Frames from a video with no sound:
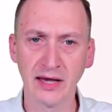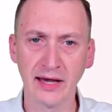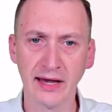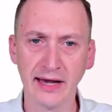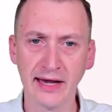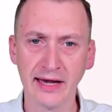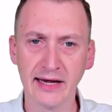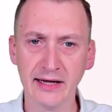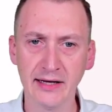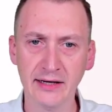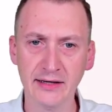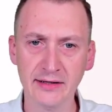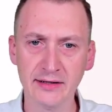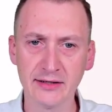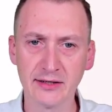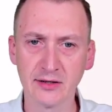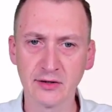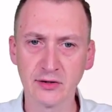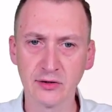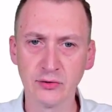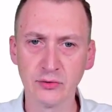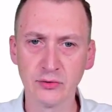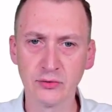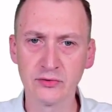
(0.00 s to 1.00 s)
and
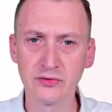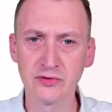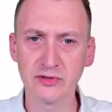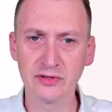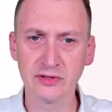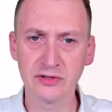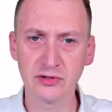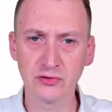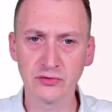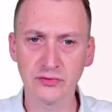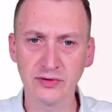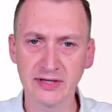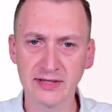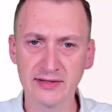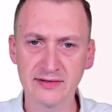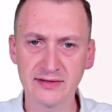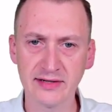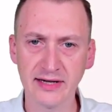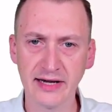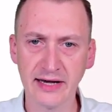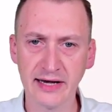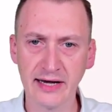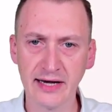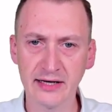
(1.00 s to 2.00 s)
include
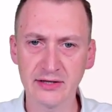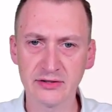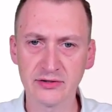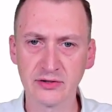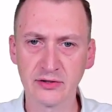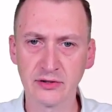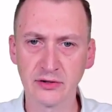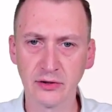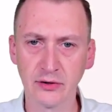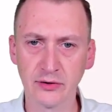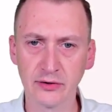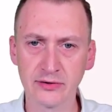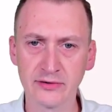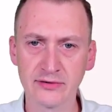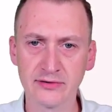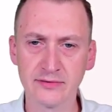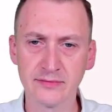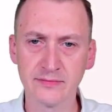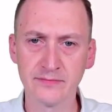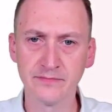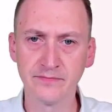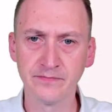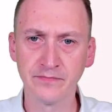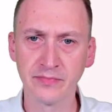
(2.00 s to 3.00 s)
transaction
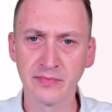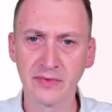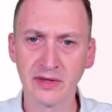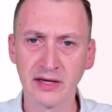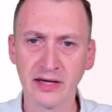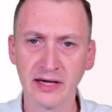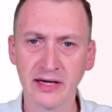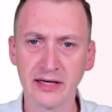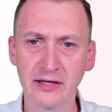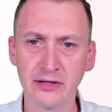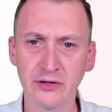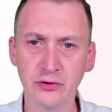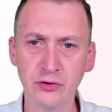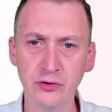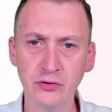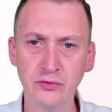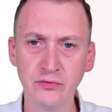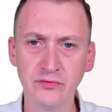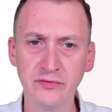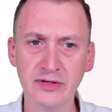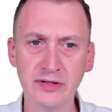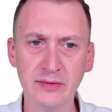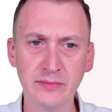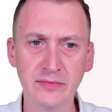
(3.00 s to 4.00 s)
logs. A
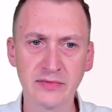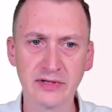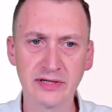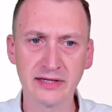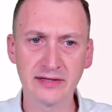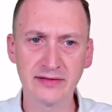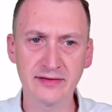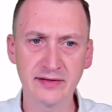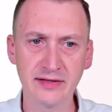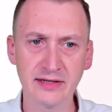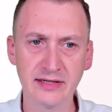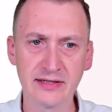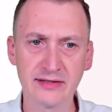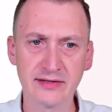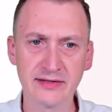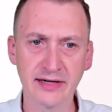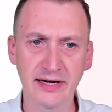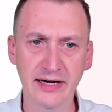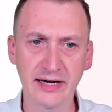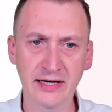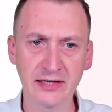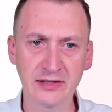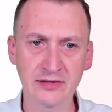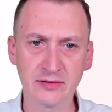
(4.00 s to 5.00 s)
new Veeam guest
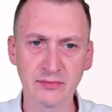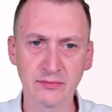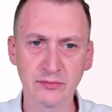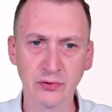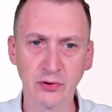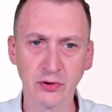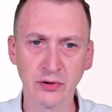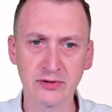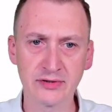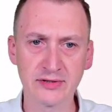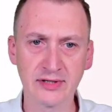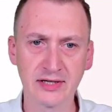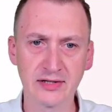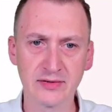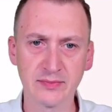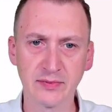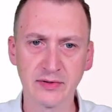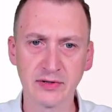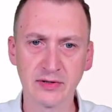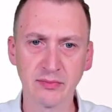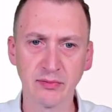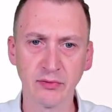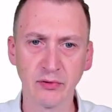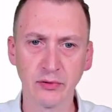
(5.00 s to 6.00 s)
interaction proxy has
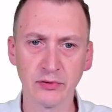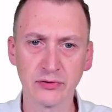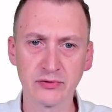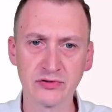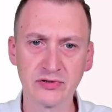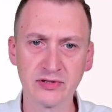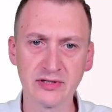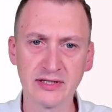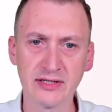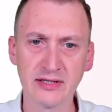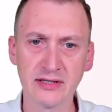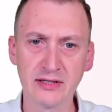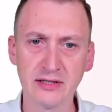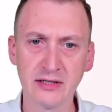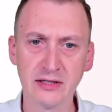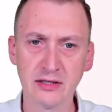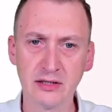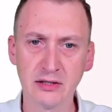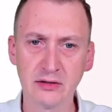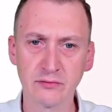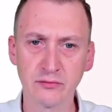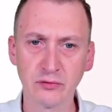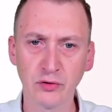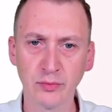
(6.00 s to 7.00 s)
been deployed to the
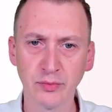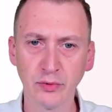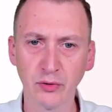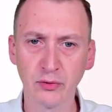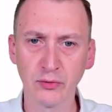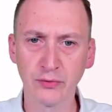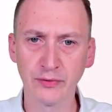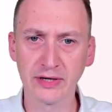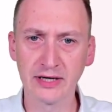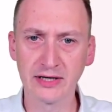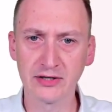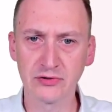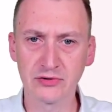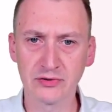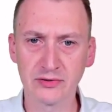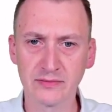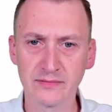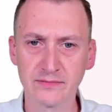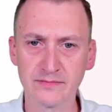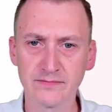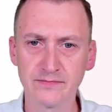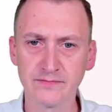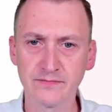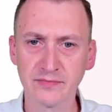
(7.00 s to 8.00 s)
robo location.
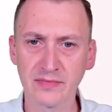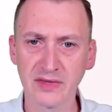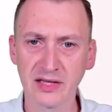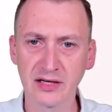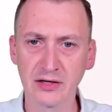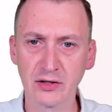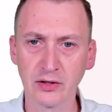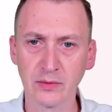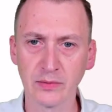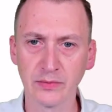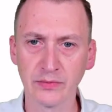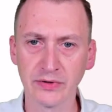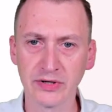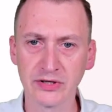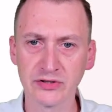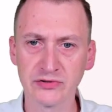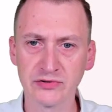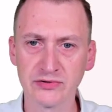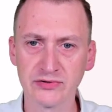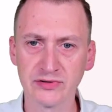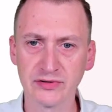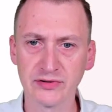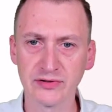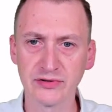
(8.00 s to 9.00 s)
An
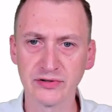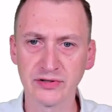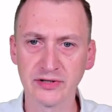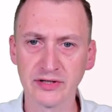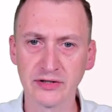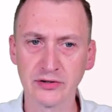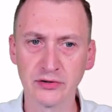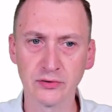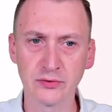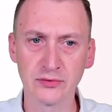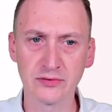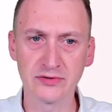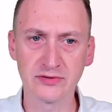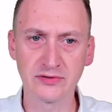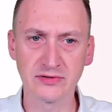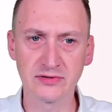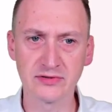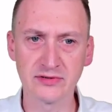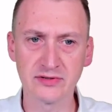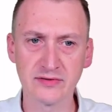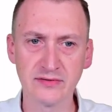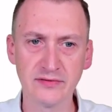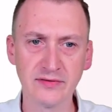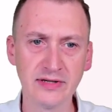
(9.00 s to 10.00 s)
operations engineer
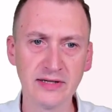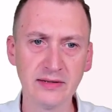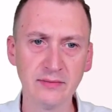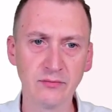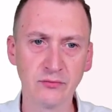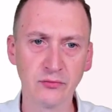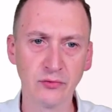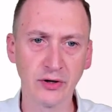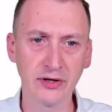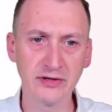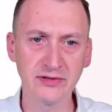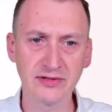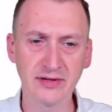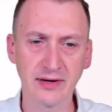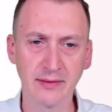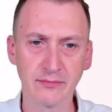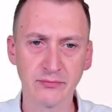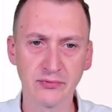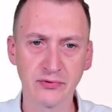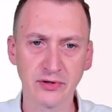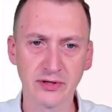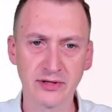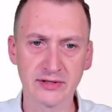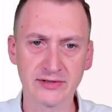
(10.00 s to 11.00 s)
notices the Veeam runtime
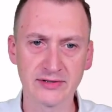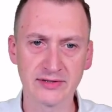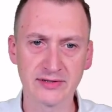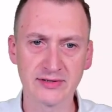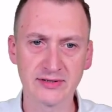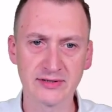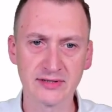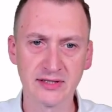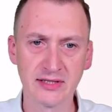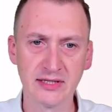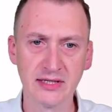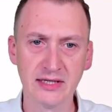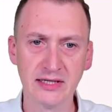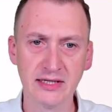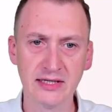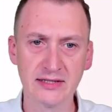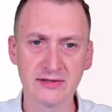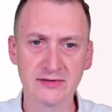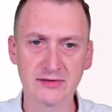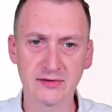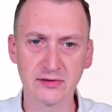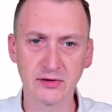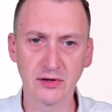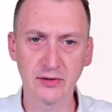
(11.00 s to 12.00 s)
process
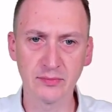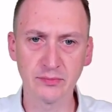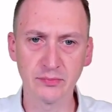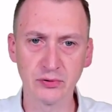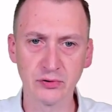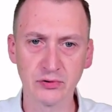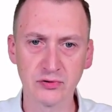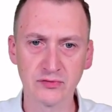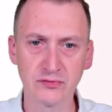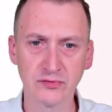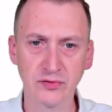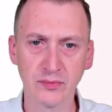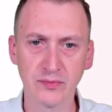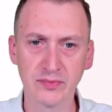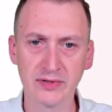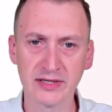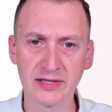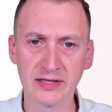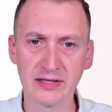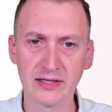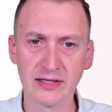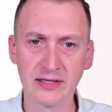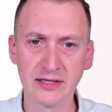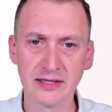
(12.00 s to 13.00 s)
is not pushed from
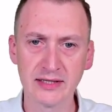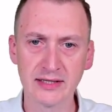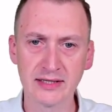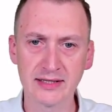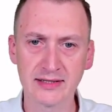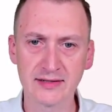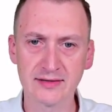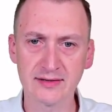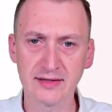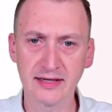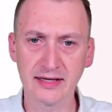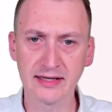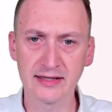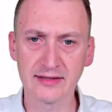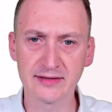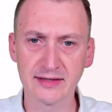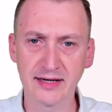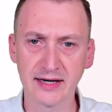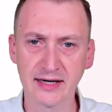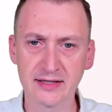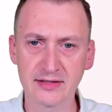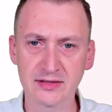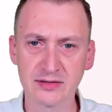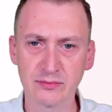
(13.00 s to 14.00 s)
the guest
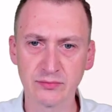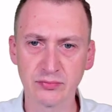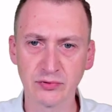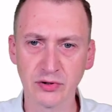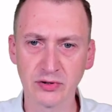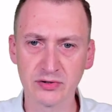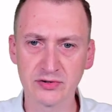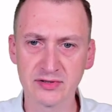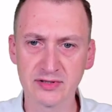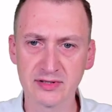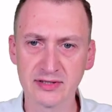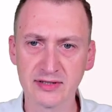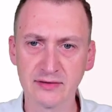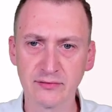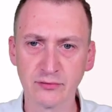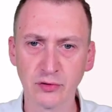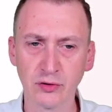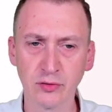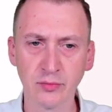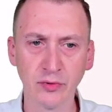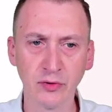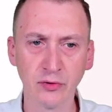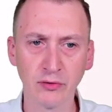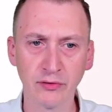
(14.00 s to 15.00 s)
interaction proxy in the
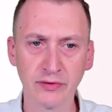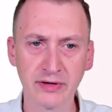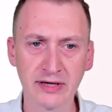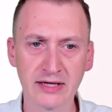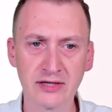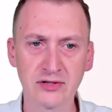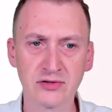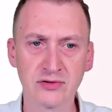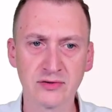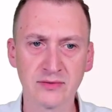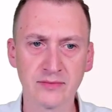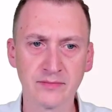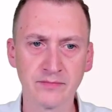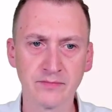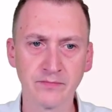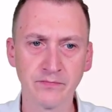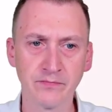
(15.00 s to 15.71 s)
robo location,